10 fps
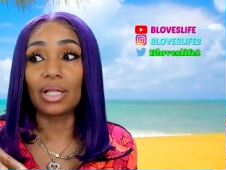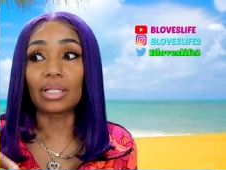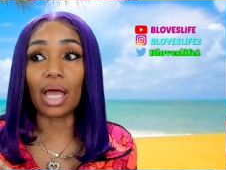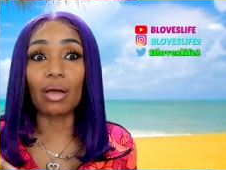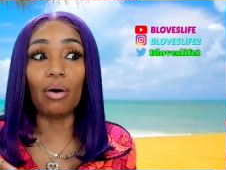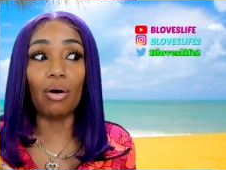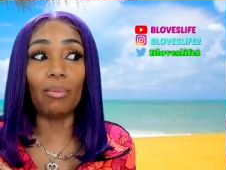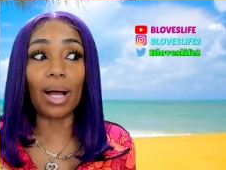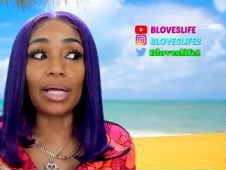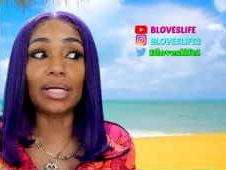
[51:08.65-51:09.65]
like, oh
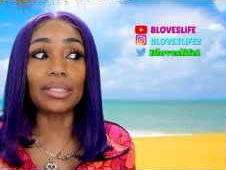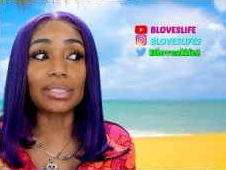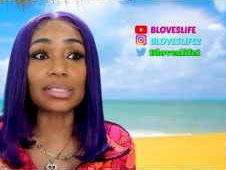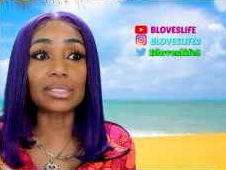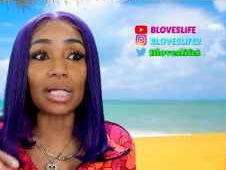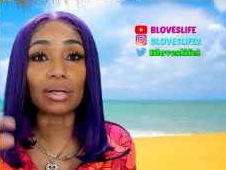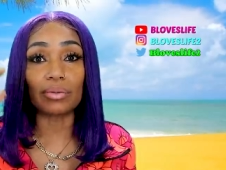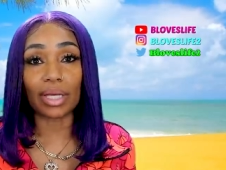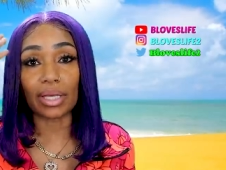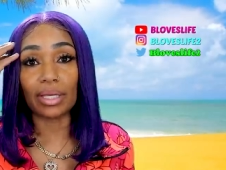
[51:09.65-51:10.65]
my goodness, it's like,
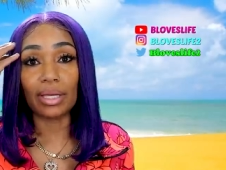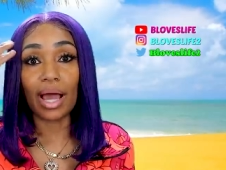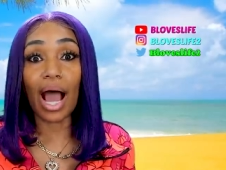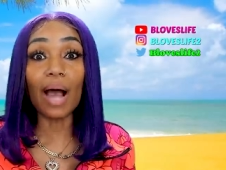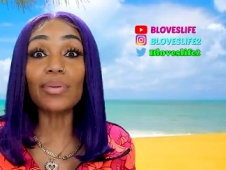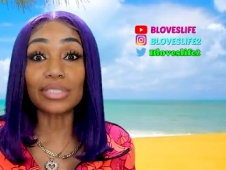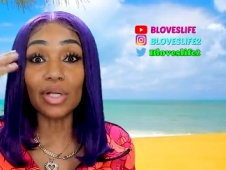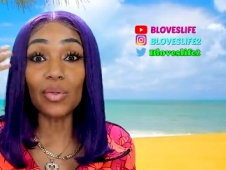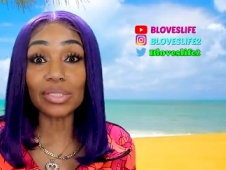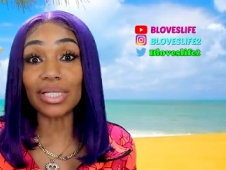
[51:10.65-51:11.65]
okay, I was
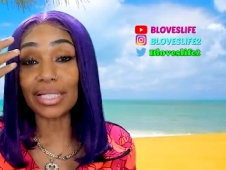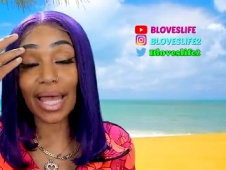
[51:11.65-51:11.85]
losing it.